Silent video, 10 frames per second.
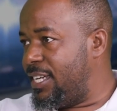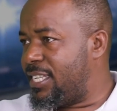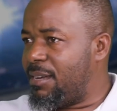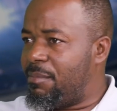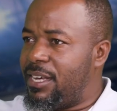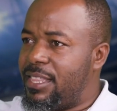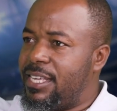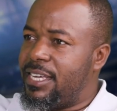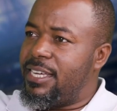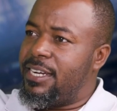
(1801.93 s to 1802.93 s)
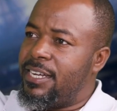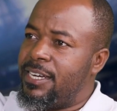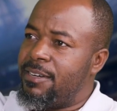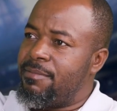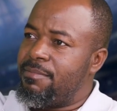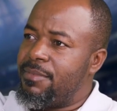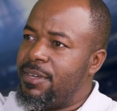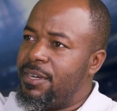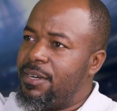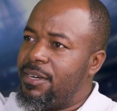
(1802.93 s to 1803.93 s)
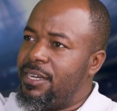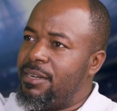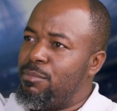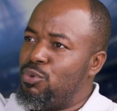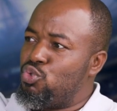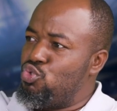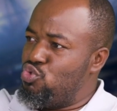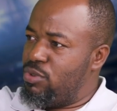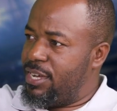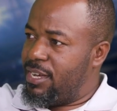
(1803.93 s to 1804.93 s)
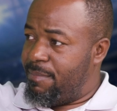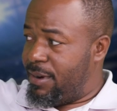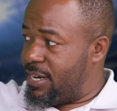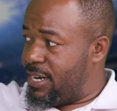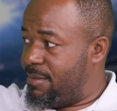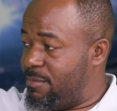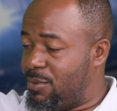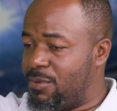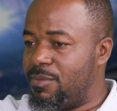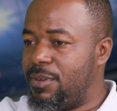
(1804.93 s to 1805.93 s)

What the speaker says: It's somewhere I think in Mutundwe, apparently Mutundwe.